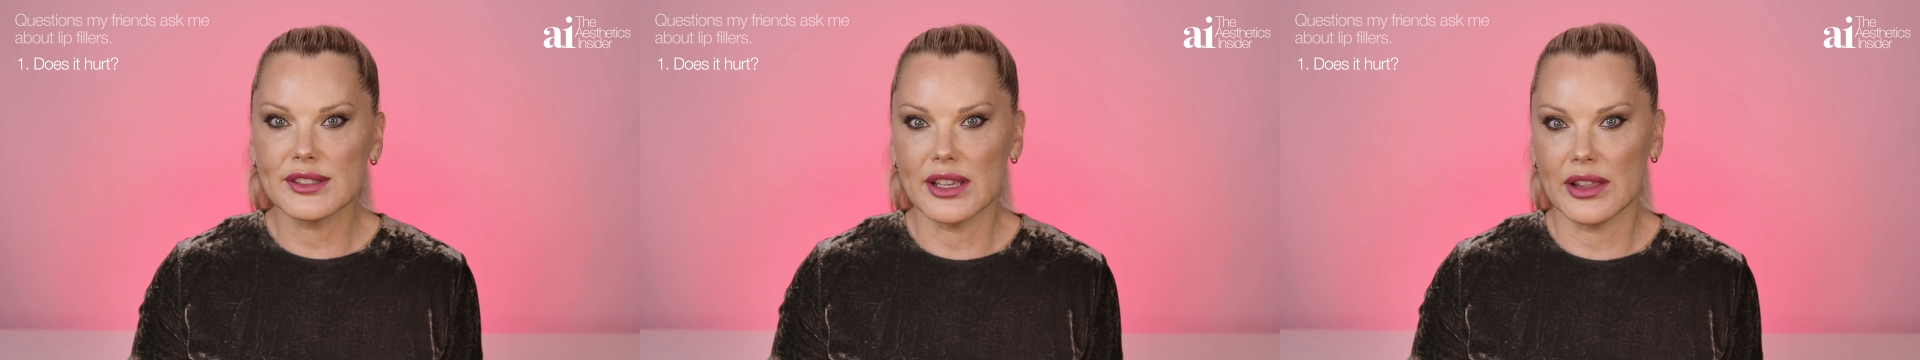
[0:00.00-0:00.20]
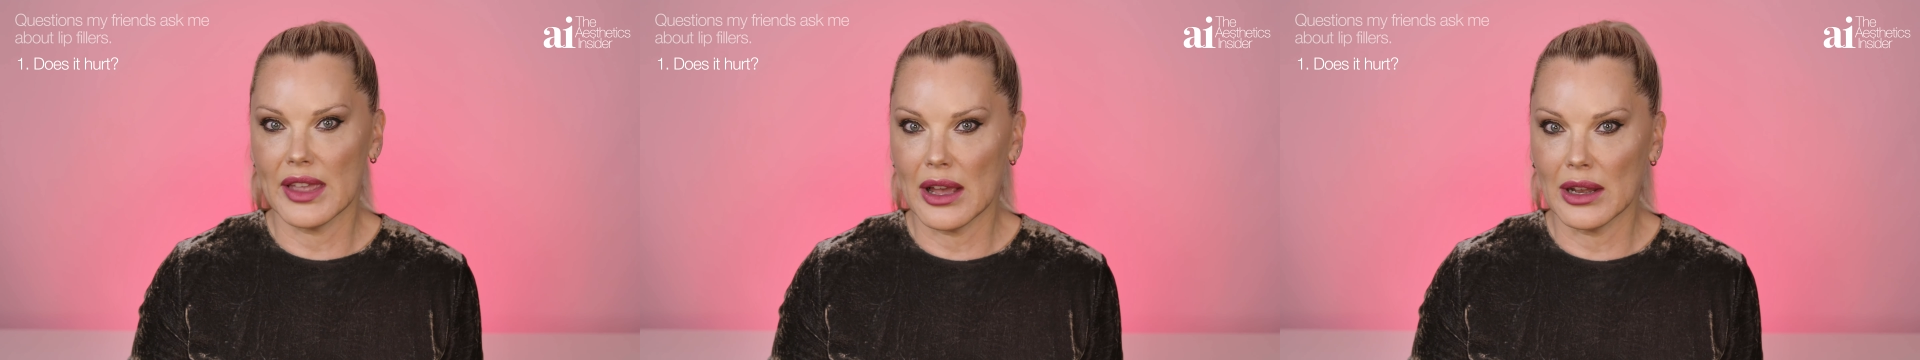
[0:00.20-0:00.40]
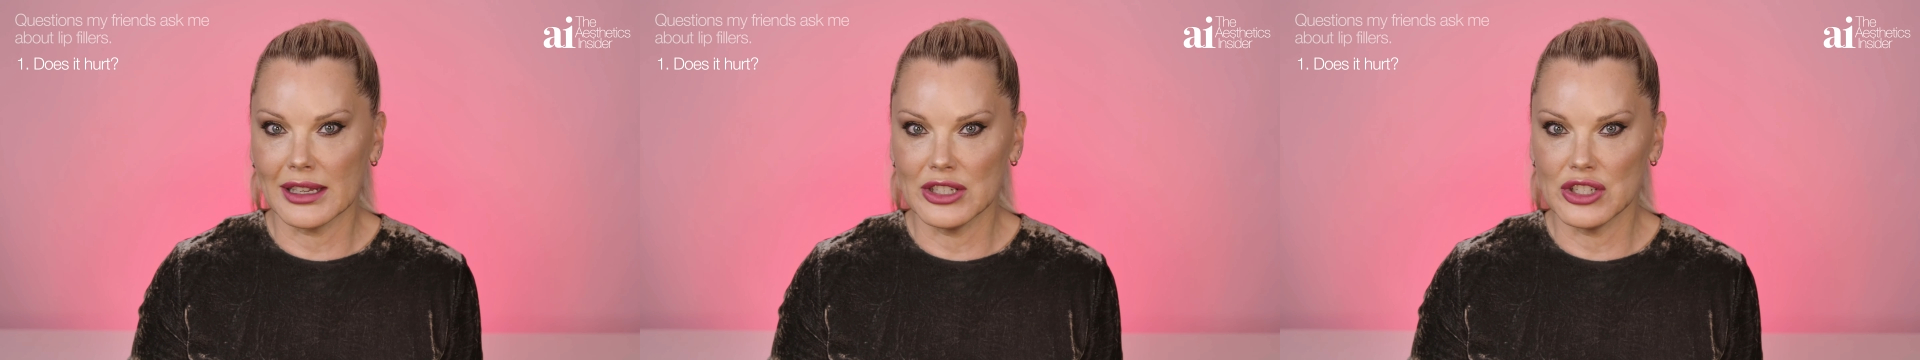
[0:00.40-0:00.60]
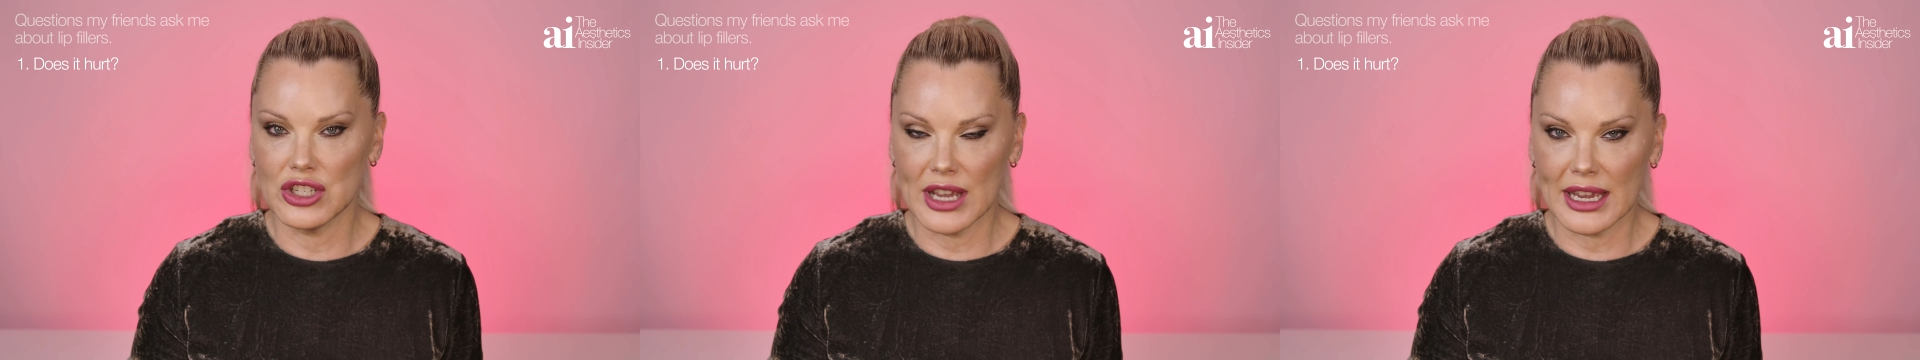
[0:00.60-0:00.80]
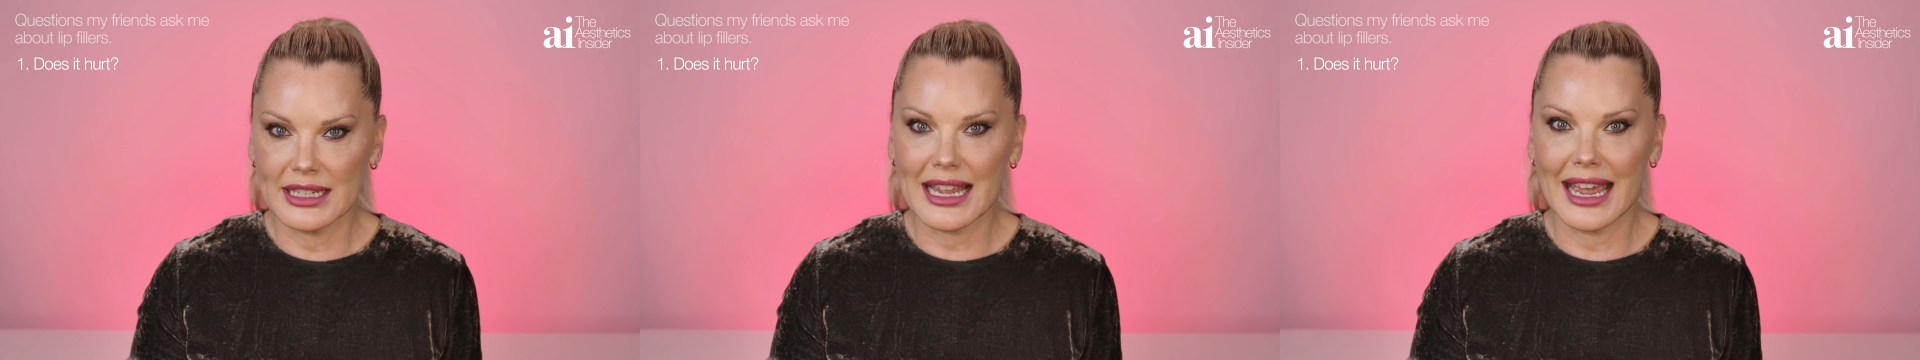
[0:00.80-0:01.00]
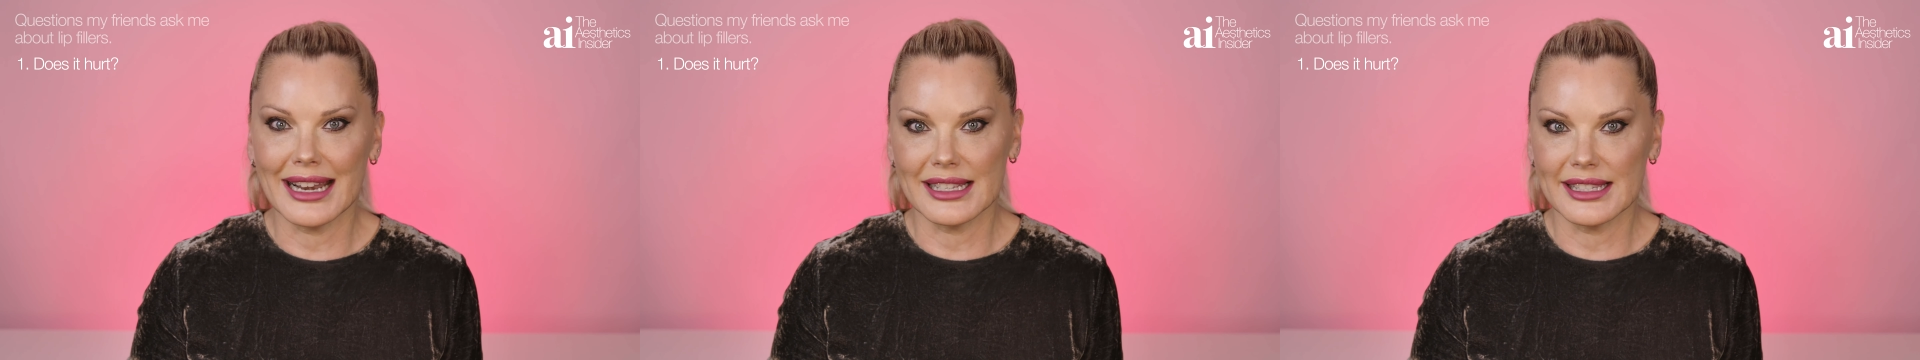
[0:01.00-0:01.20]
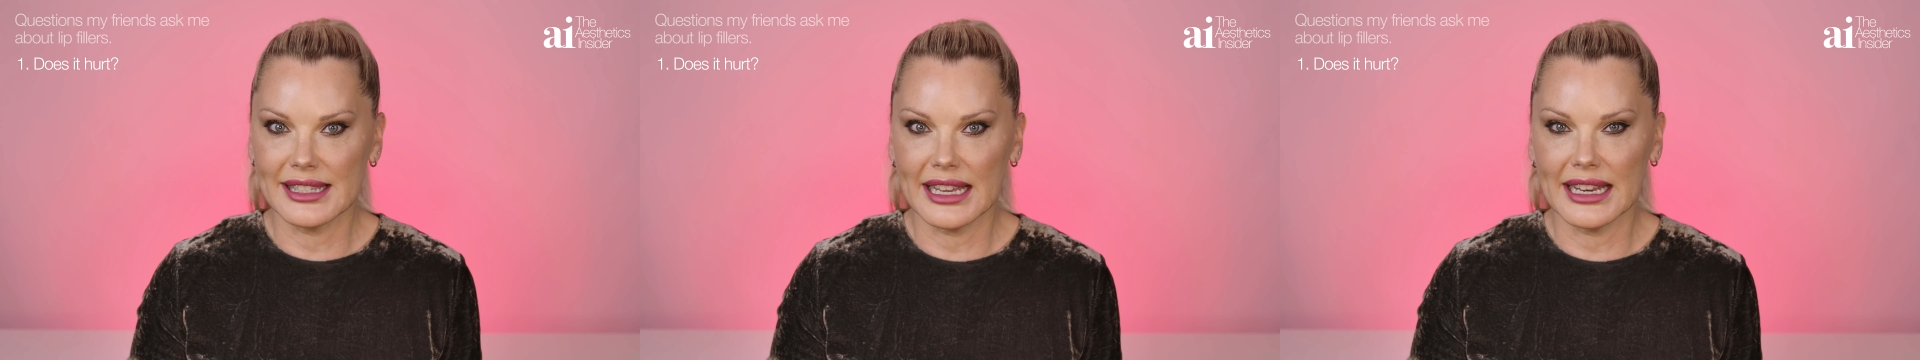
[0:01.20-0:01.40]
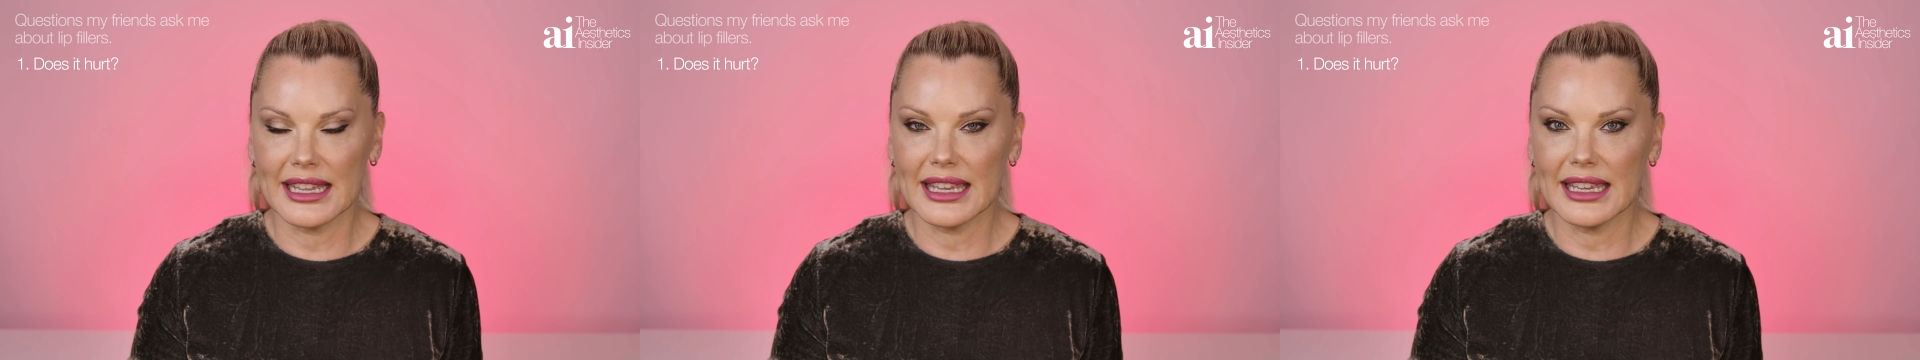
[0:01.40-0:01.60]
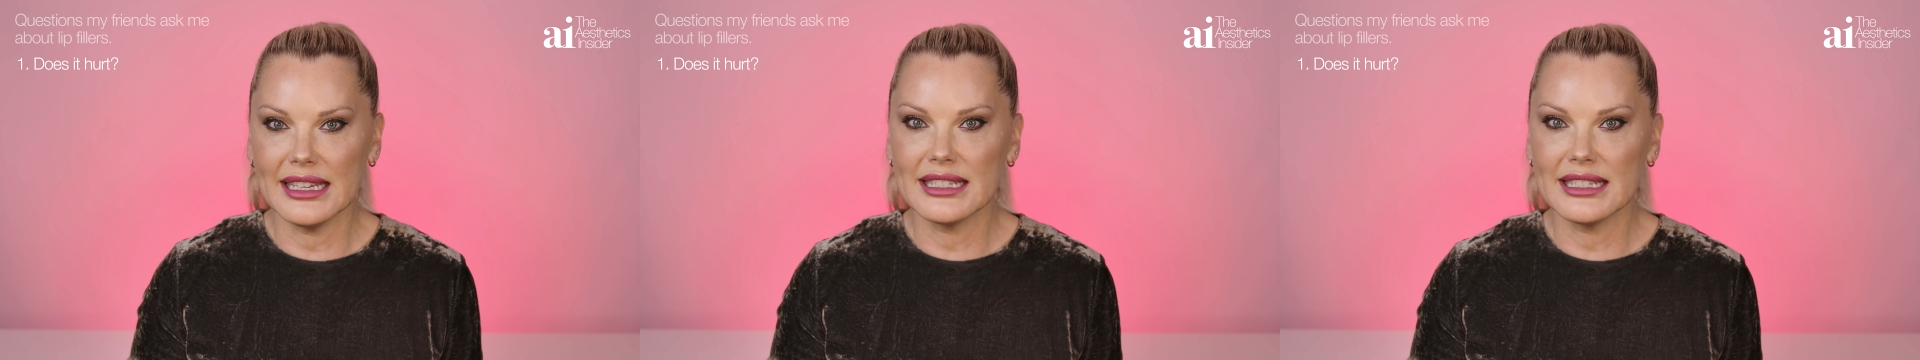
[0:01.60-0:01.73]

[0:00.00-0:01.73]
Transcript: so they'll inject anesthetic